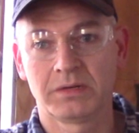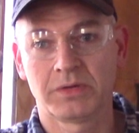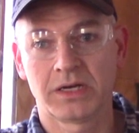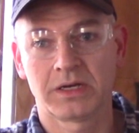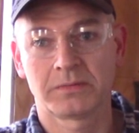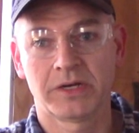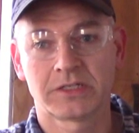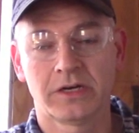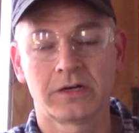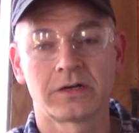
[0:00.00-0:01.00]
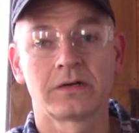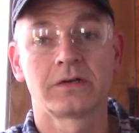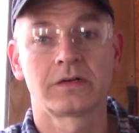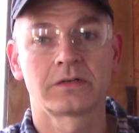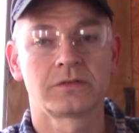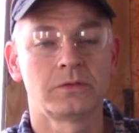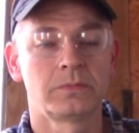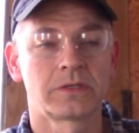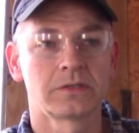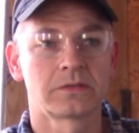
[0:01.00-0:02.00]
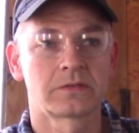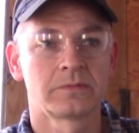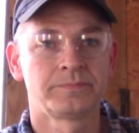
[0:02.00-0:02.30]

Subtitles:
my tire inner tube, because